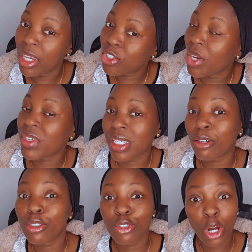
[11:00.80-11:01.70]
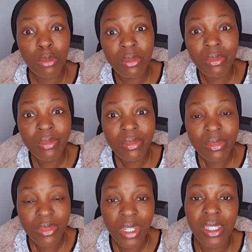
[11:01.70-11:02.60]
Unless you have a second job
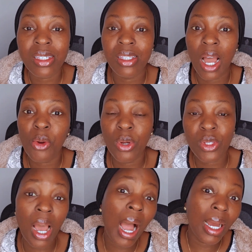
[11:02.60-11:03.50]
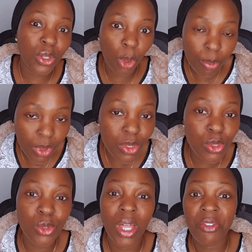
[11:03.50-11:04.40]
that is now going to add up
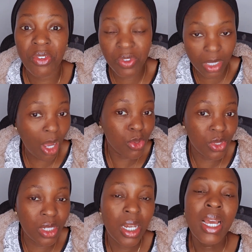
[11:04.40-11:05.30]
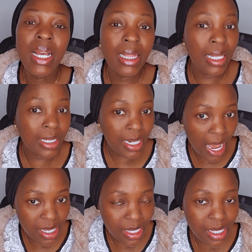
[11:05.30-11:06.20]
to that 50,000,
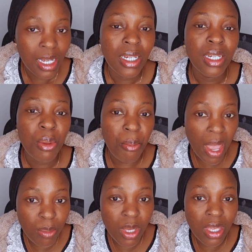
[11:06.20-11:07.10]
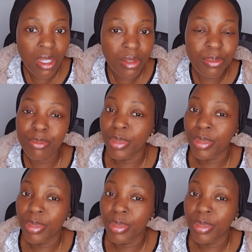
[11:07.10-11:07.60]
then yes, maybe.